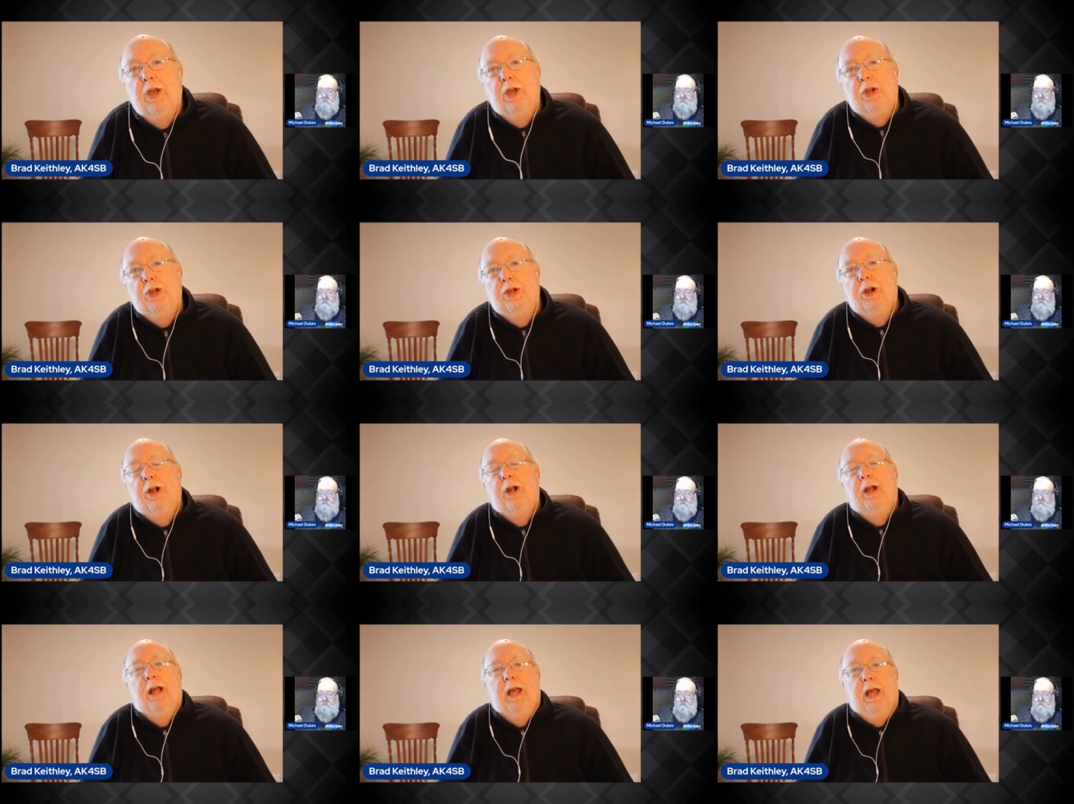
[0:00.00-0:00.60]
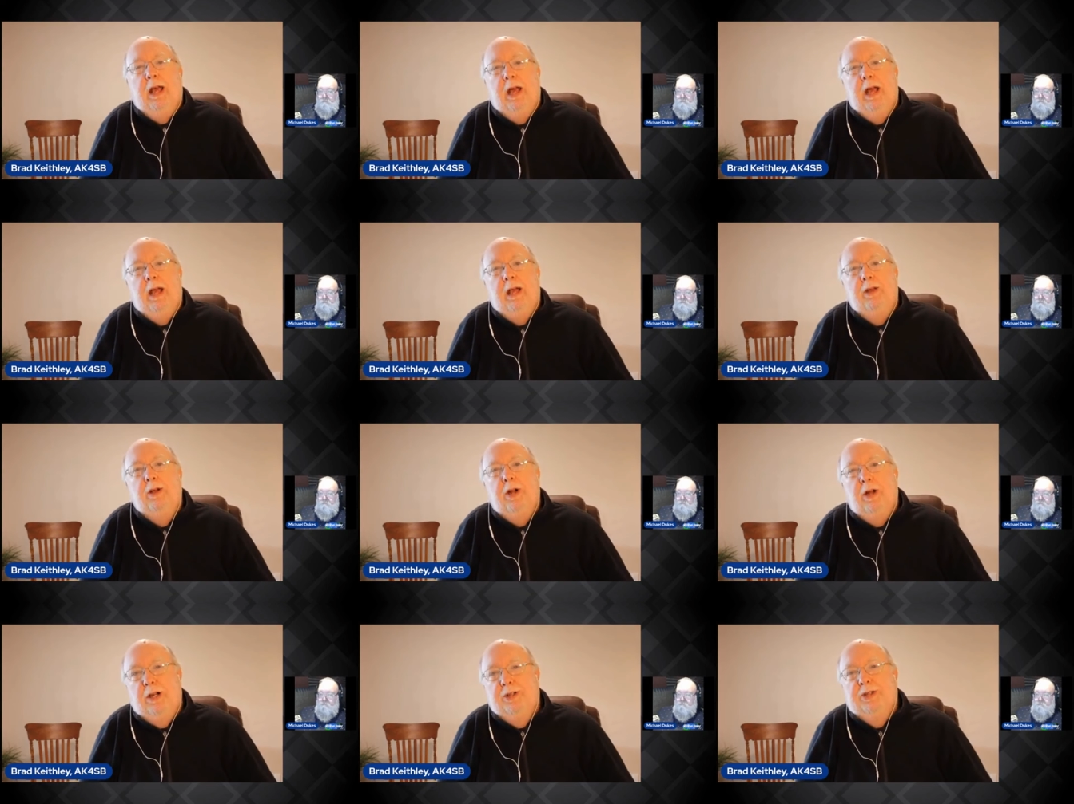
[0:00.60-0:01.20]
you're going to ha-
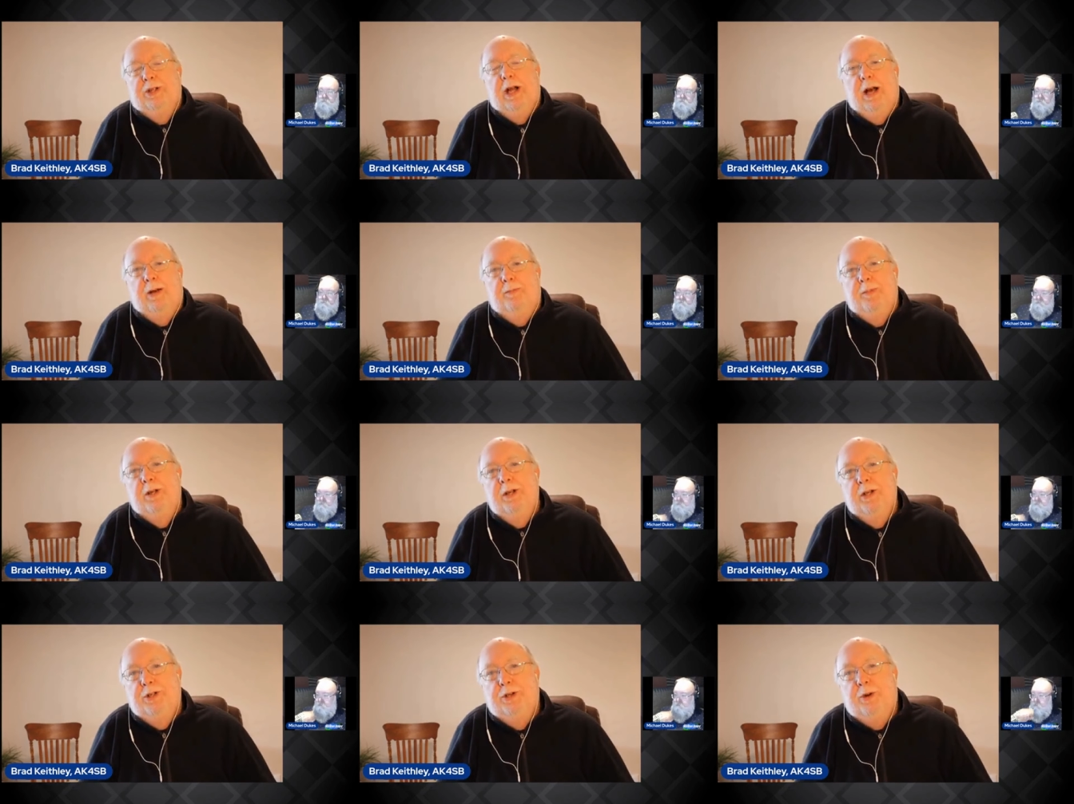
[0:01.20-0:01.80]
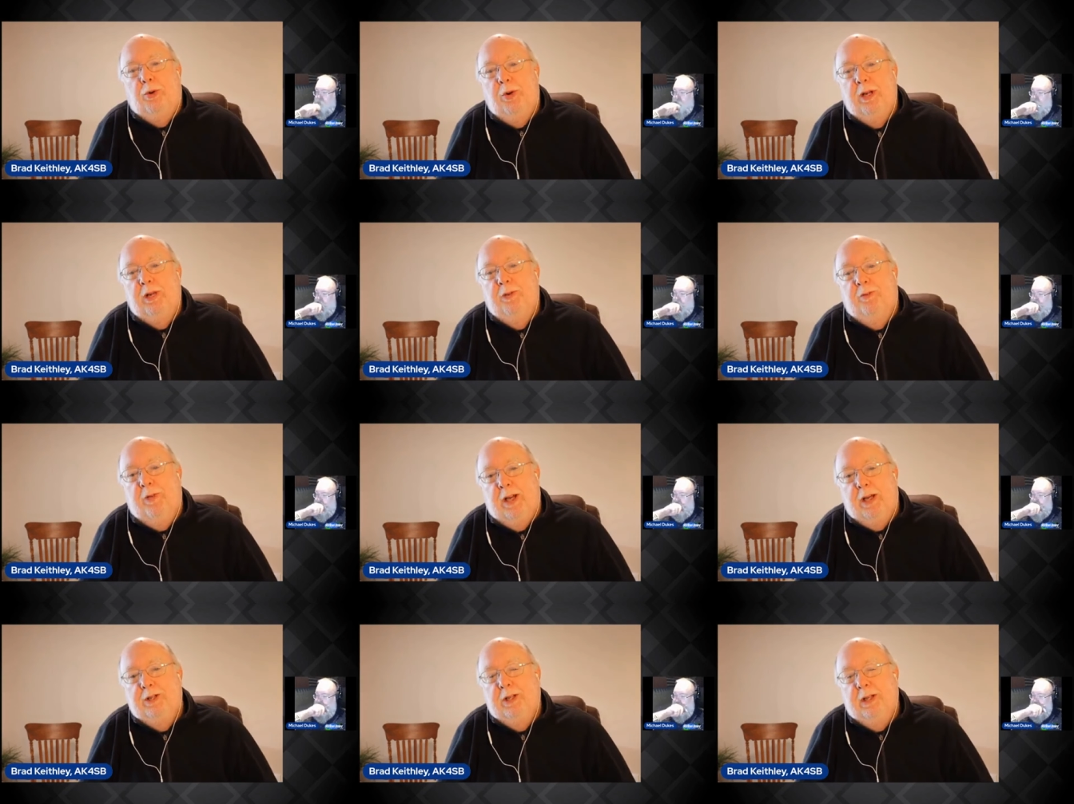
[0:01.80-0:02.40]
you're going to stop the distorting
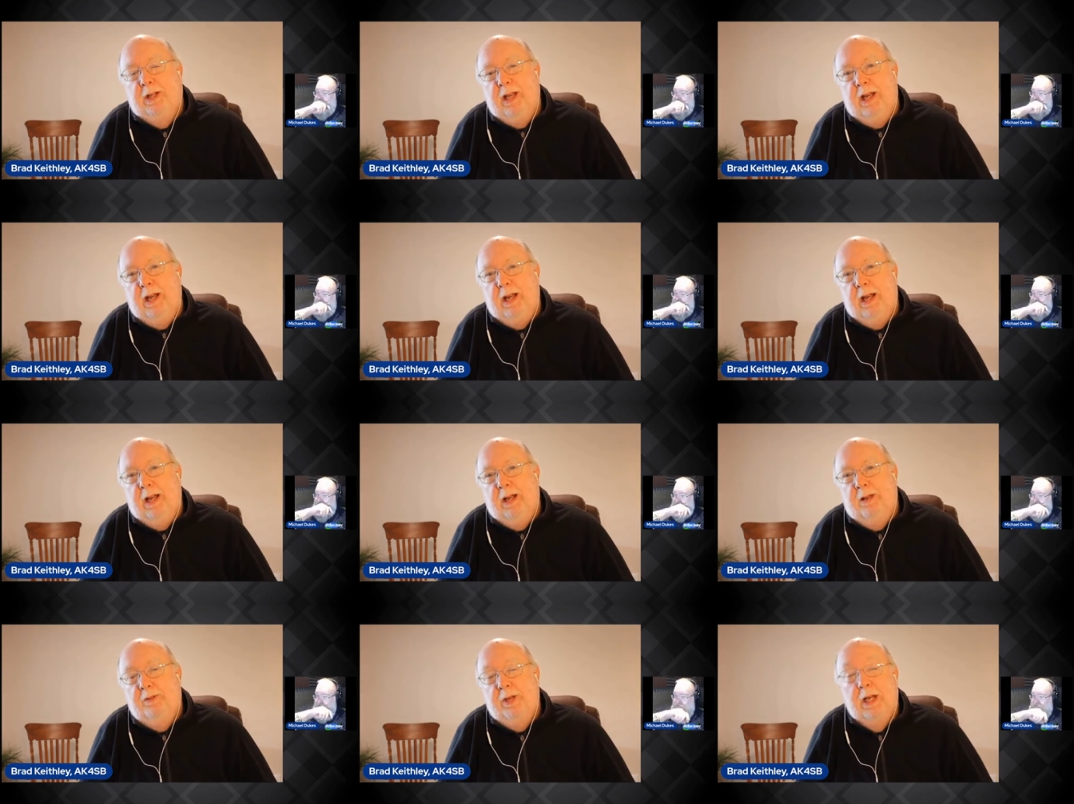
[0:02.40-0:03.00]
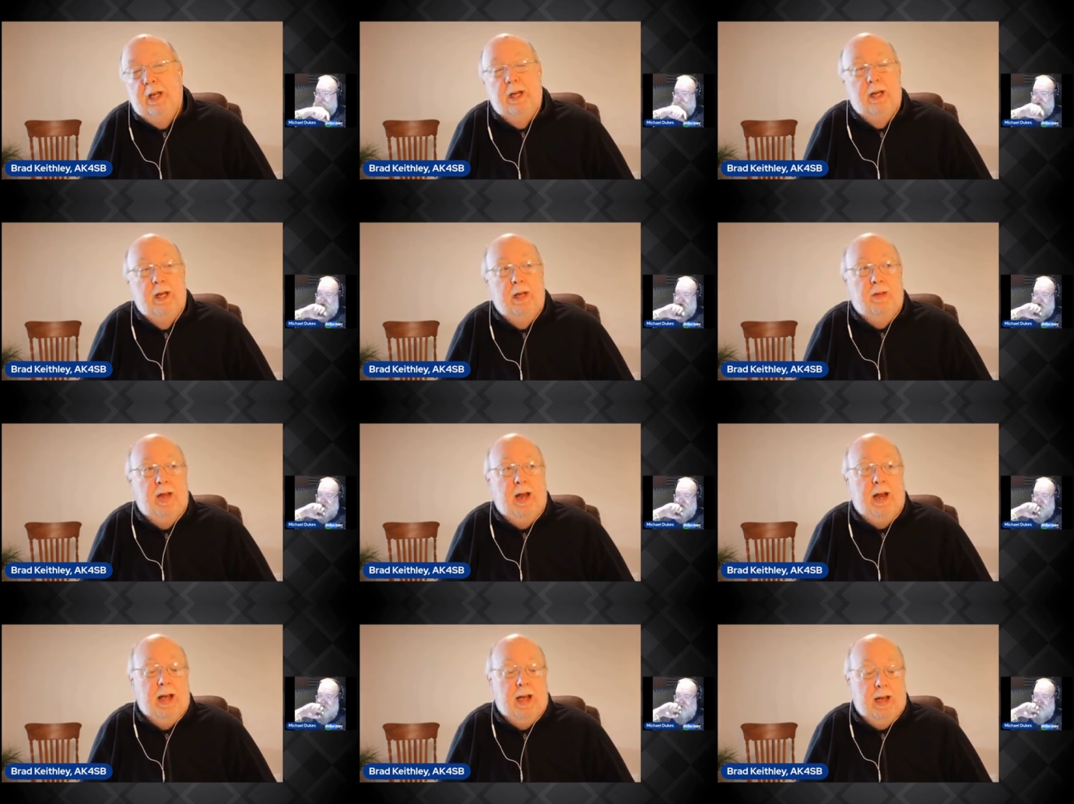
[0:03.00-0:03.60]
effects that that have
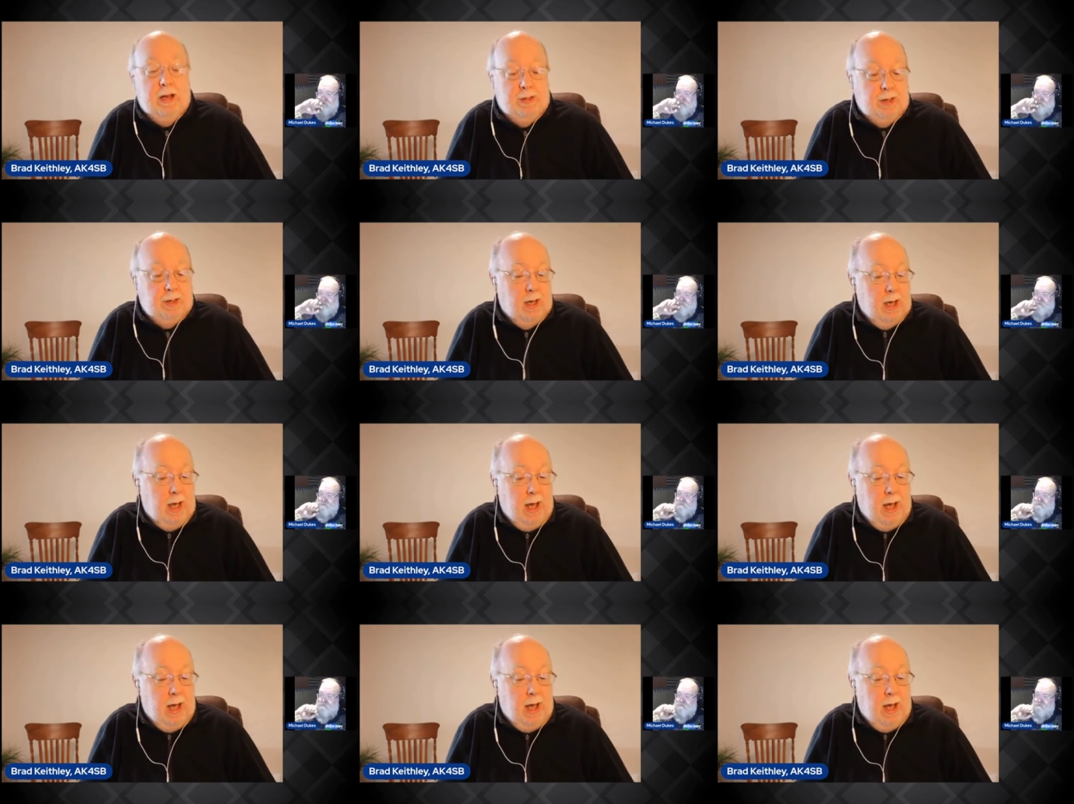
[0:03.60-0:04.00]
that has.